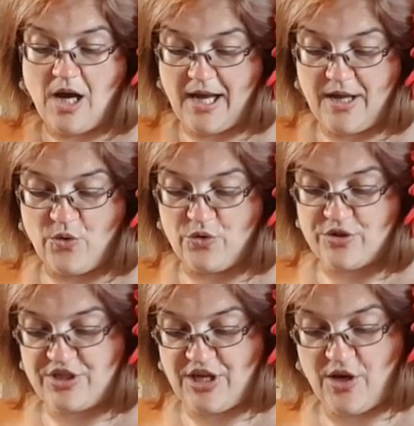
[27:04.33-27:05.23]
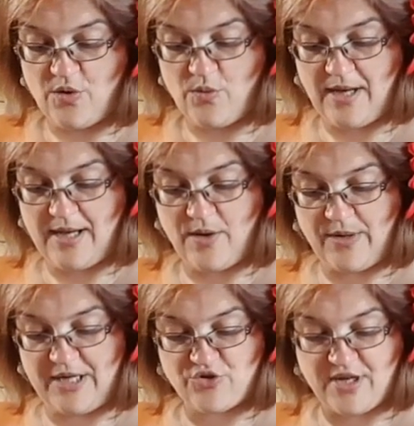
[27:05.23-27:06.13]
I also,
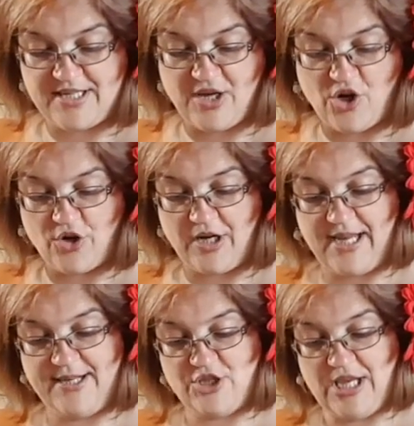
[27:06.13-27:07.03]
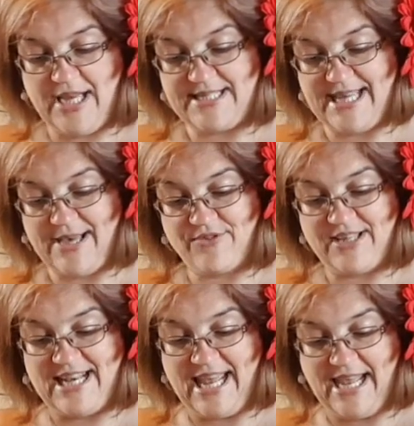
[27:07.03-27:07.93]
when I tried it on, I checked out the
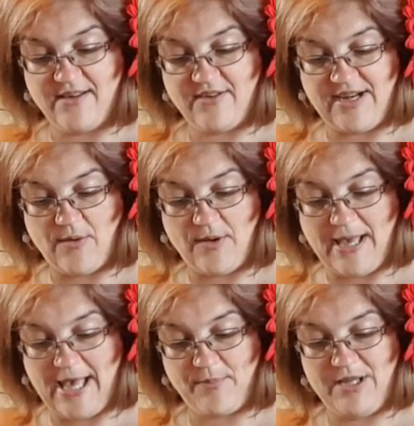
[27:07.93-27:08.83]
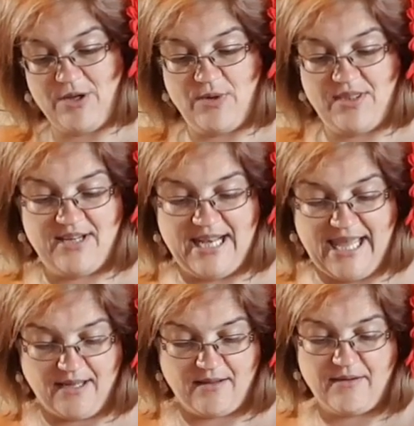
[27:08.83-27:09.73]
length. Now I'm happy with the
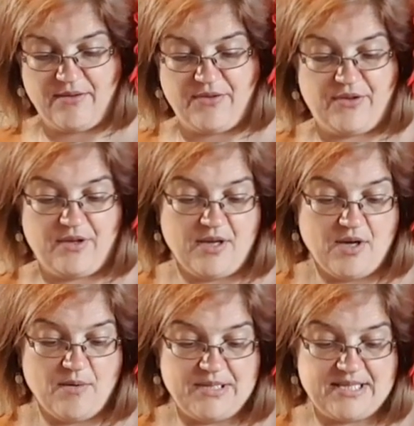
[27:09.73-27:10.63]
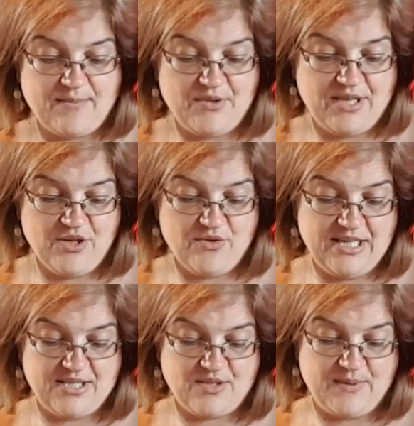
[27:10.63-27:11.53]
length, but something you
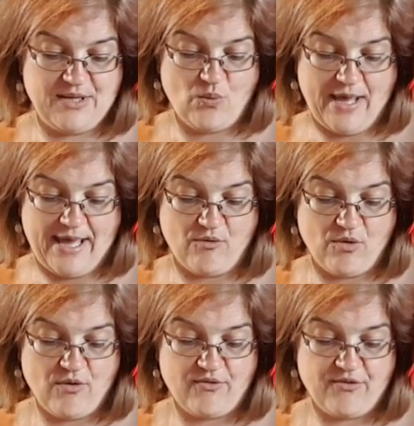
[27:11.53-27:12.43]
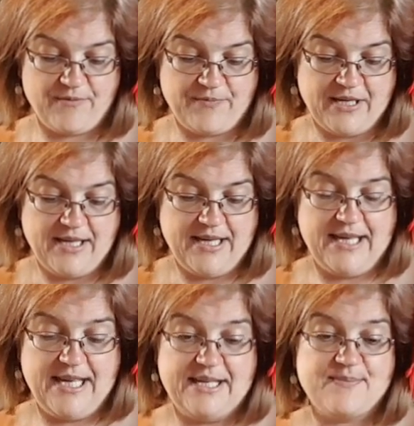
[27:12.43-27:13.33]
need to be aware of
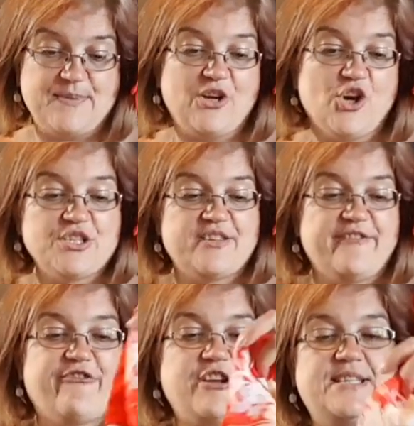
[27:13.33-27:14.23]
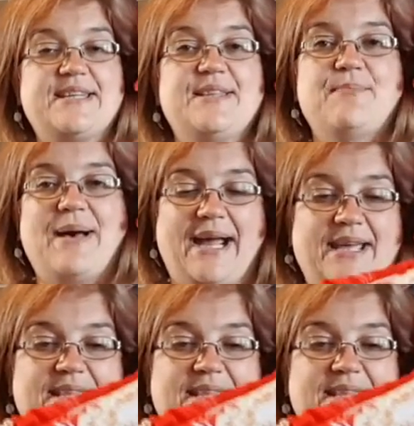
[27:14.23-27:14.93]
is, because the front and the back are